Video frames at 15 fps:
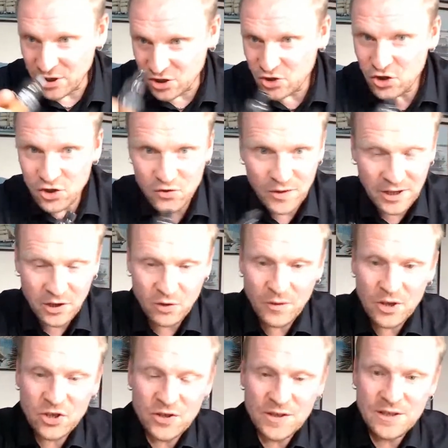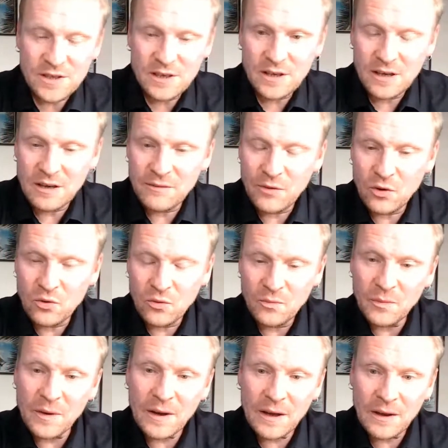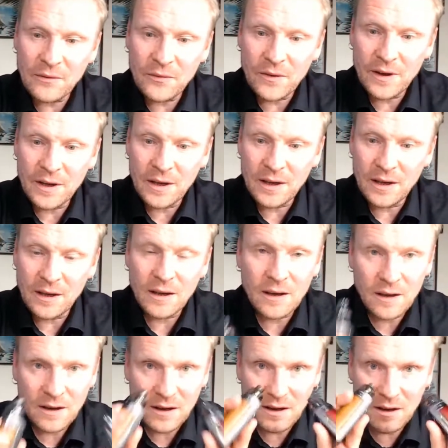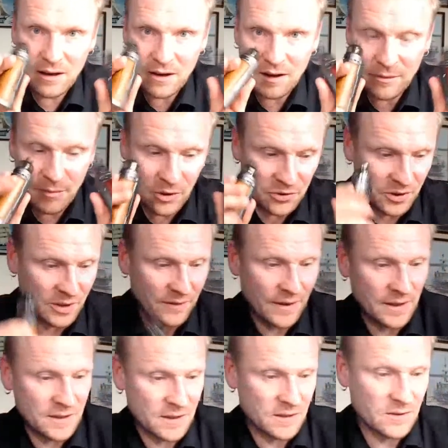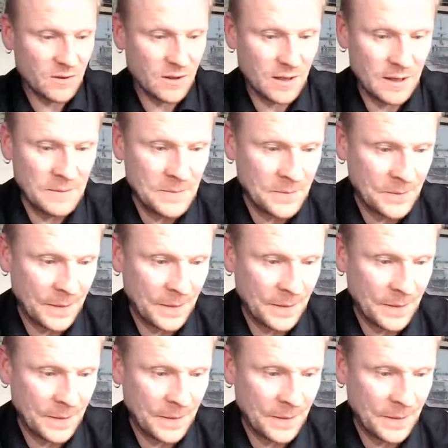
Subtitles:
Just write your questions if you have any about the devices. Okay.